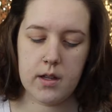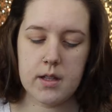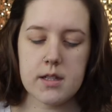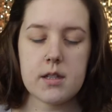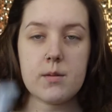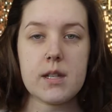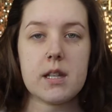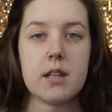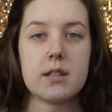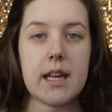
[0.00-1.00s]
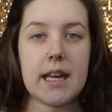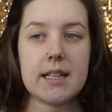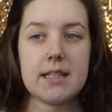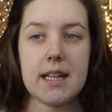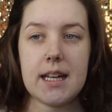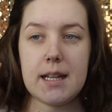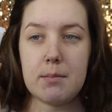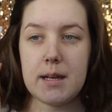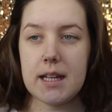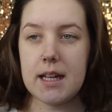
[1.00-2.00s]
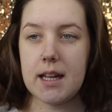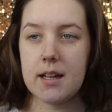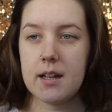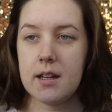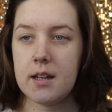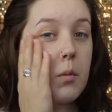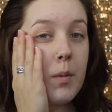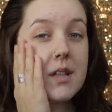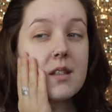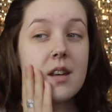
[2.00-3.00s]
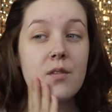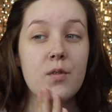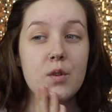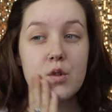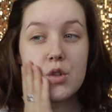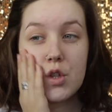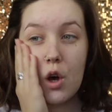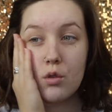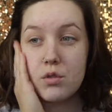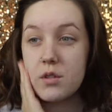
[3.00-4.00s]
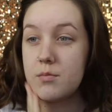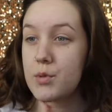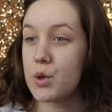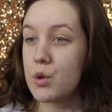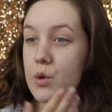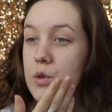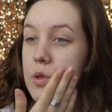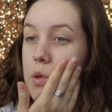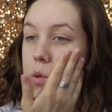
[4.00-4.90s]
this is what it looks like. It's itty bitty. My skin feels so smooth.